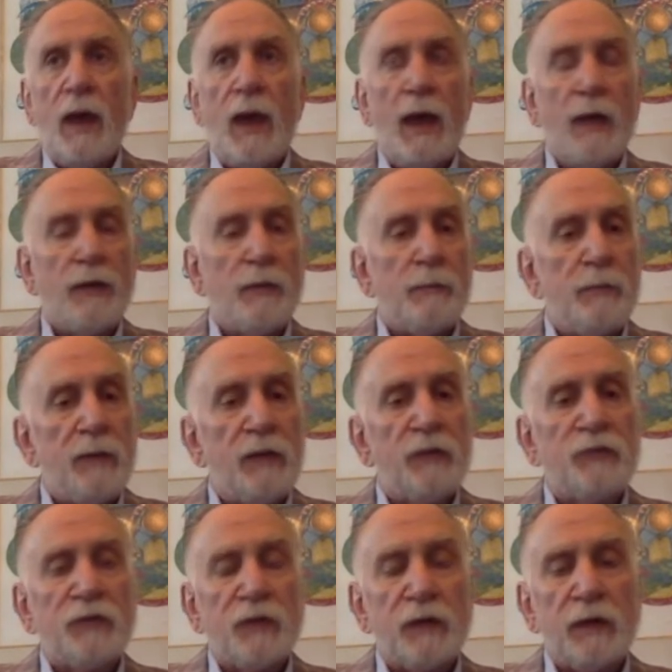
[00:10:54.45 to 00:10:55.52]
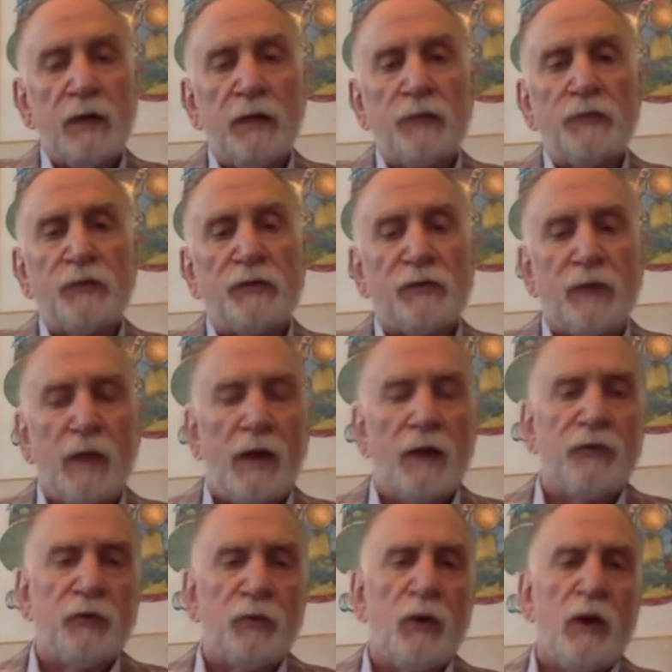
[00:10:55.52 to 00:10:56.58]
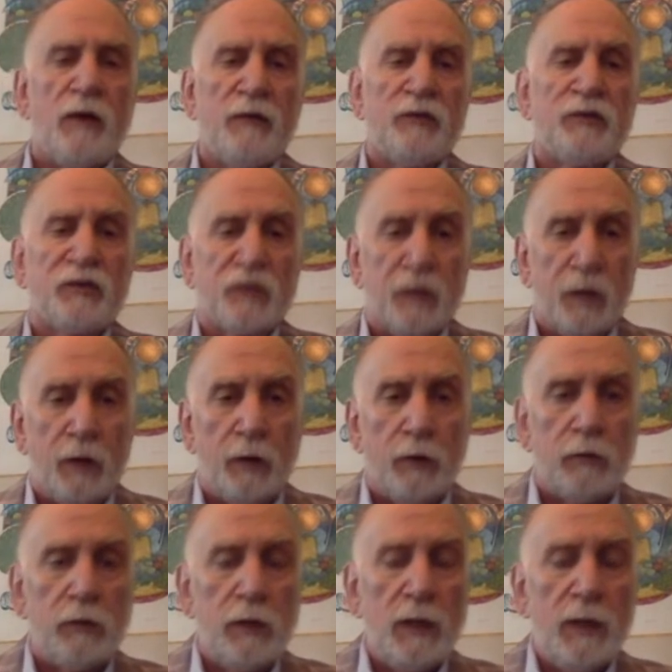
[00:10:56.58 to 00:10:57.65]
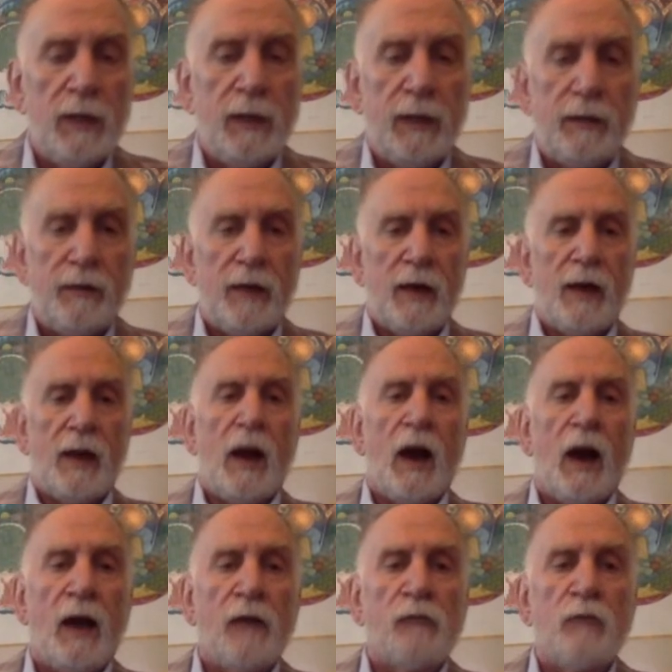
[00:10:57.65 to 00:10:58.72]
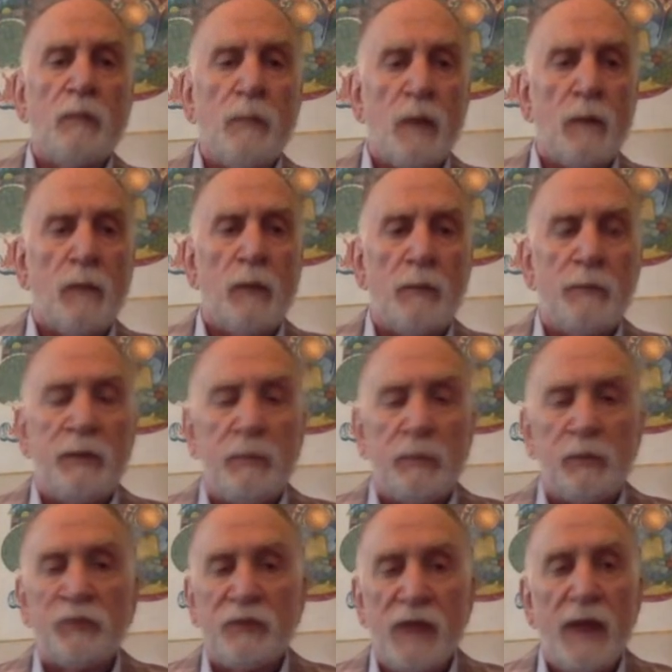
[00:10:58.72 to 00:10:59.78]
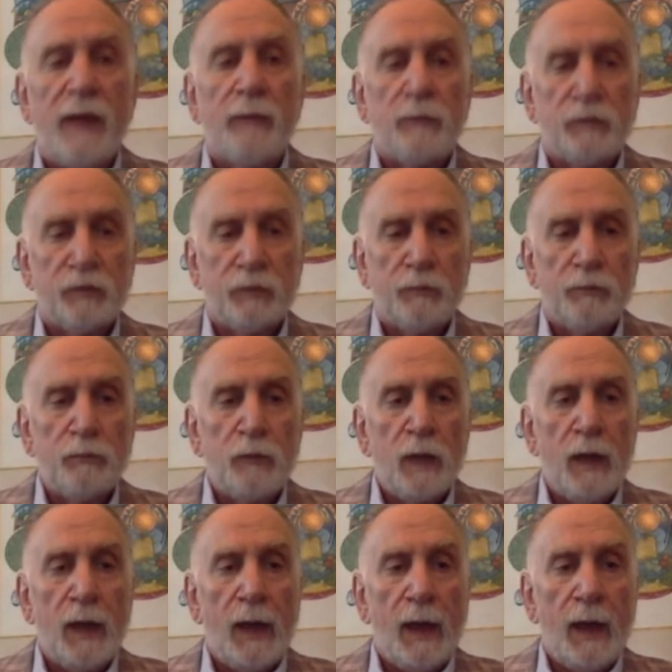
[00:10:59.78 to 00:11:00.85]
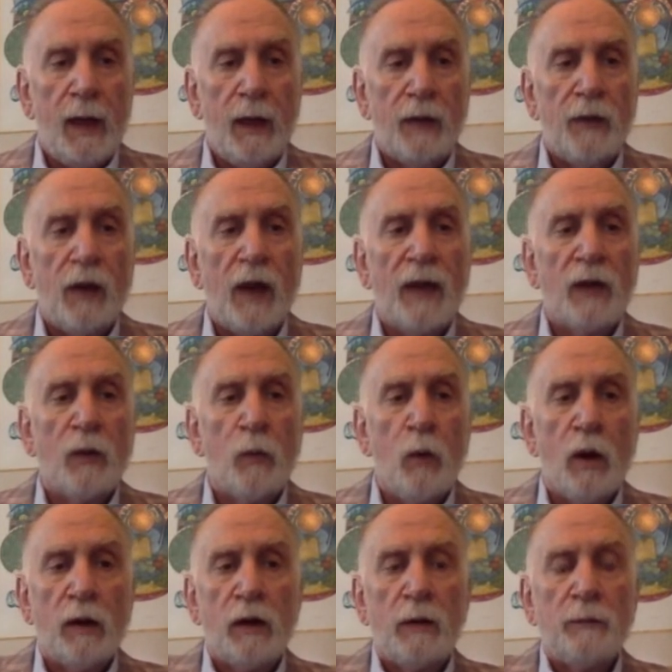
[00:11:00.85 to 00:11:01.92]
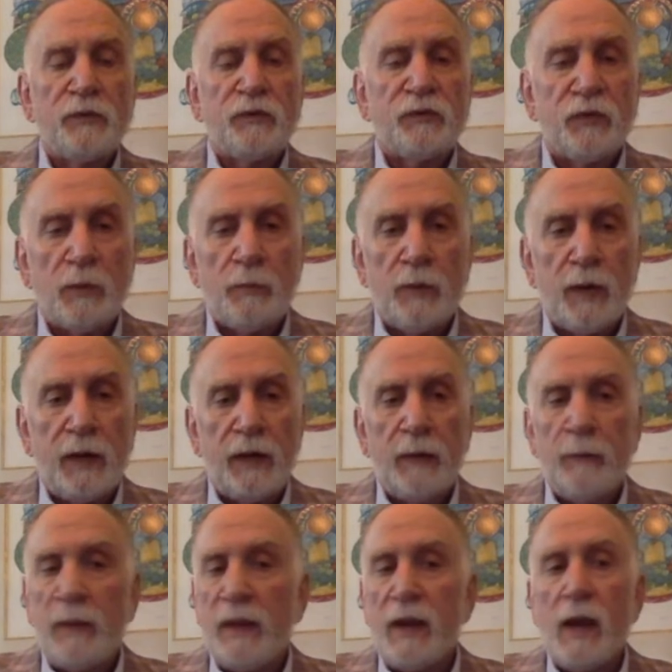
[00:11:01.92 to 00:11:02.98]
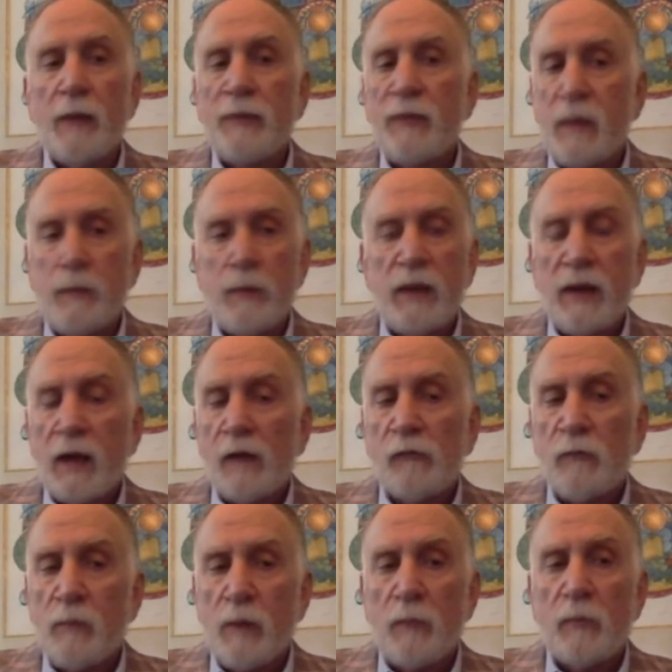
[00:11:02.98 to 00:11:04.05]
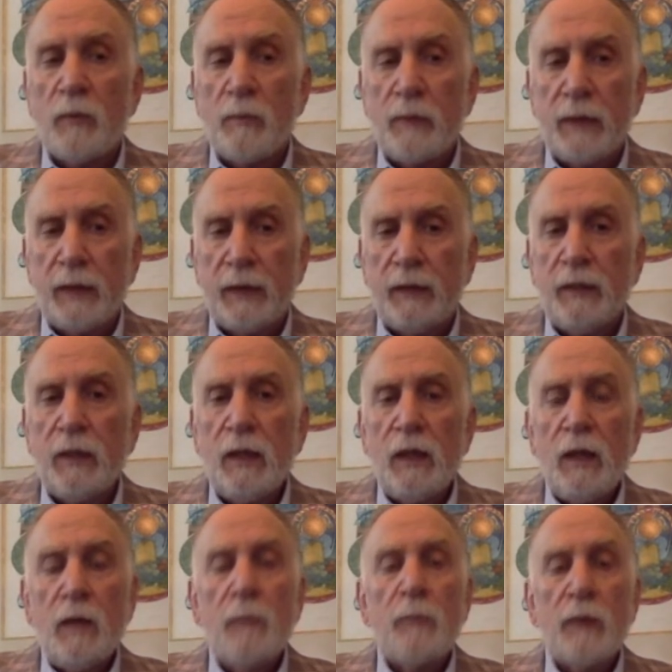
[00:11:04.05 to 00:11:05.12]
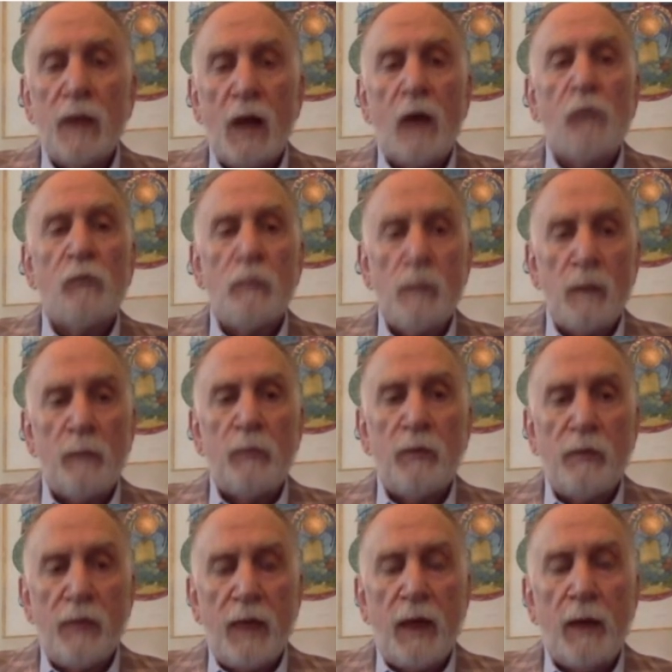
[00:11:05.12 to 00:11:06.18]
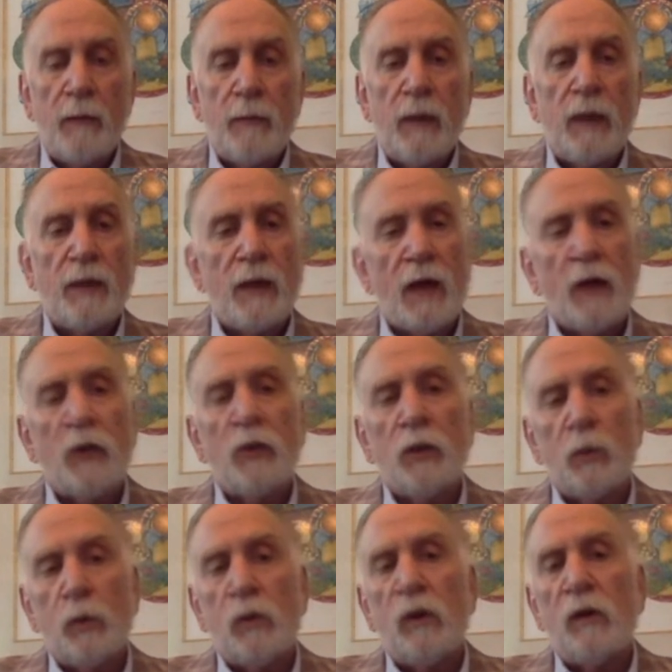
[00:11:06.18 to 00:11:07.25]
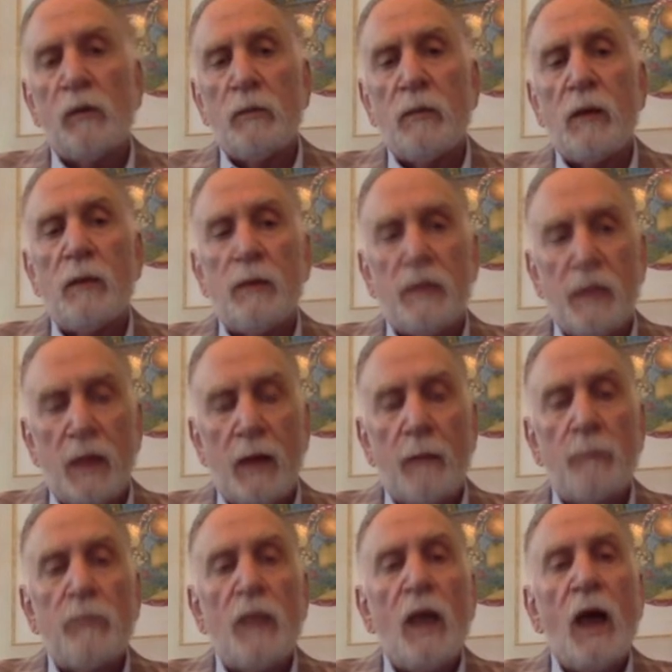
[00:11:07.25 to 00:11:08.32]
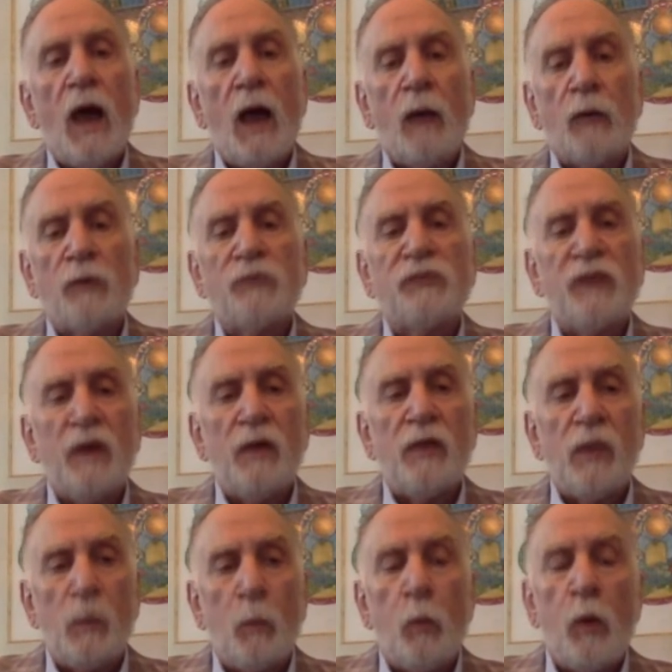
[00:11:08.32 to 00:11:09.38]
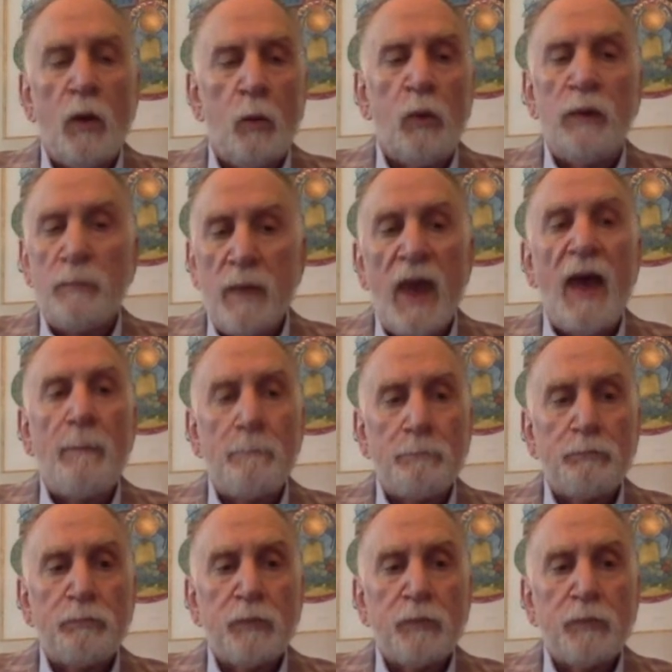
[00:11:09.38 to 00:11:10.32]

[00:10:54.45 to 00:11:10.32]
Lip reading: And the biggest thing is that I do have a skill in that I remember people's names. And I can walk to somebody and they may not remember me, but I'll remember them. And not only will I remember them, I will tell them where we met.